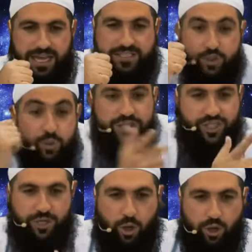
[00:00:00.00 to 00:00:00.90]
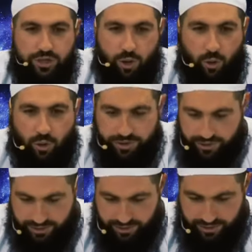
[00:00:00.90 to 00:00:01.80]
As soon as she heard the
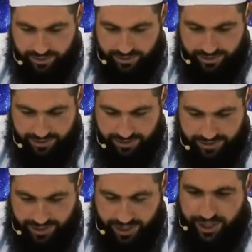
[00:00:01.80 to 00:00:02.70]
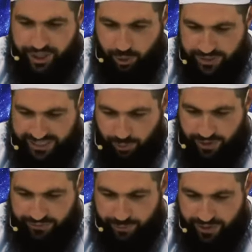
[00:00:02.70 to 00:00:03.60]
horn, she looked at the
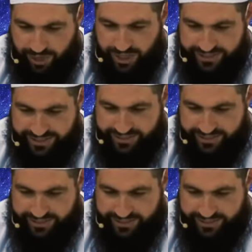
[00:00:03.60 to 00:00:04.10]
rearview mirror like